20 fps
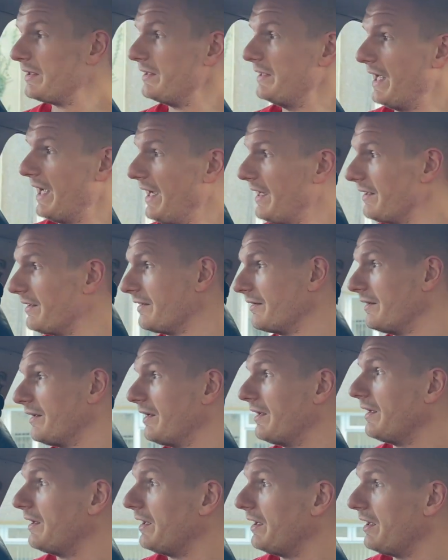yeah,
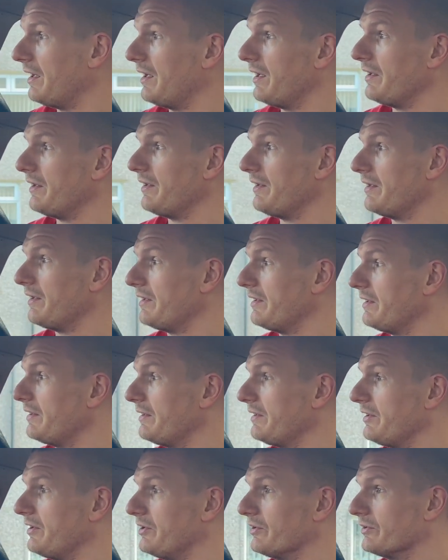
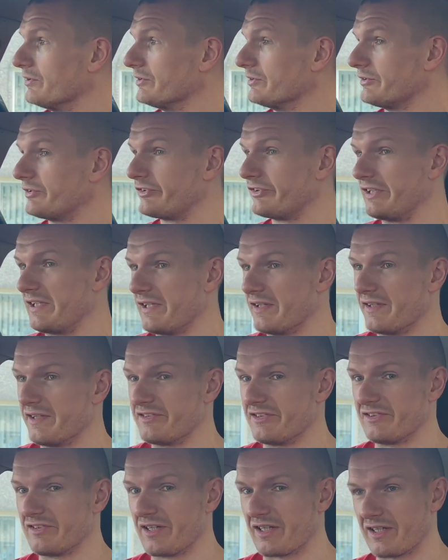you'll see that
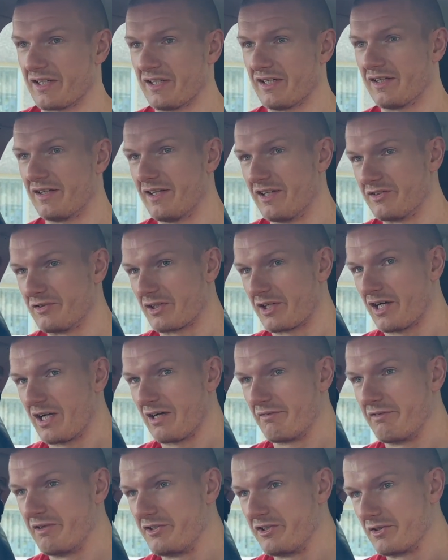this is like there's a
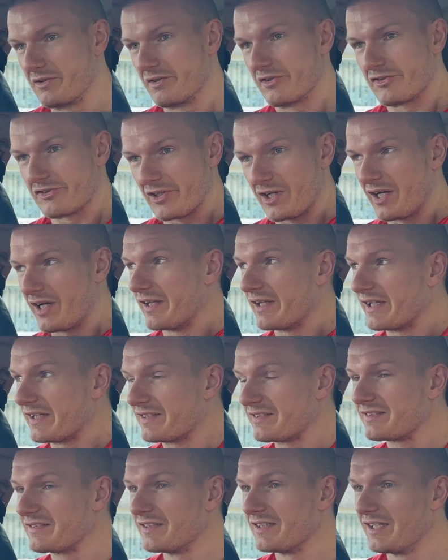car video at the start of
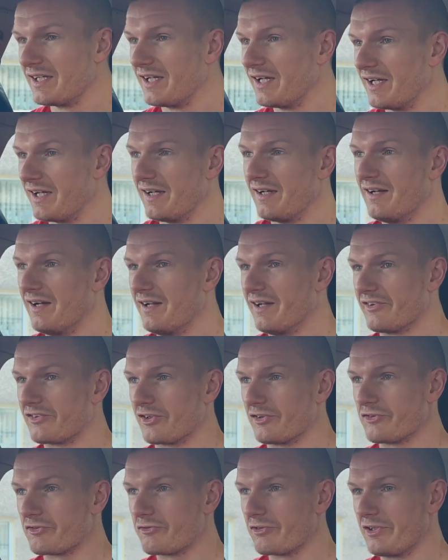this, and it's
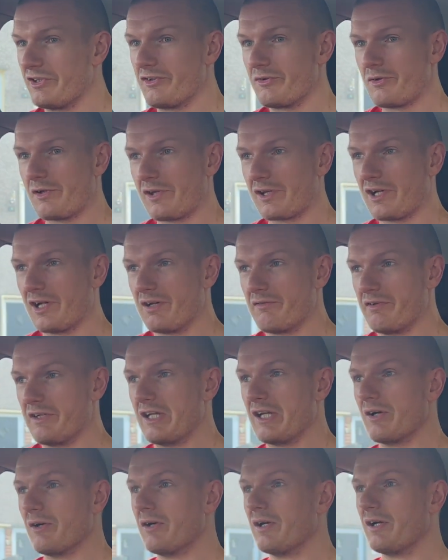gone straight into another car
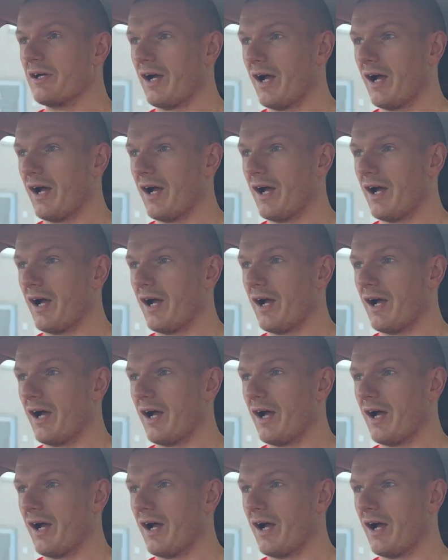video.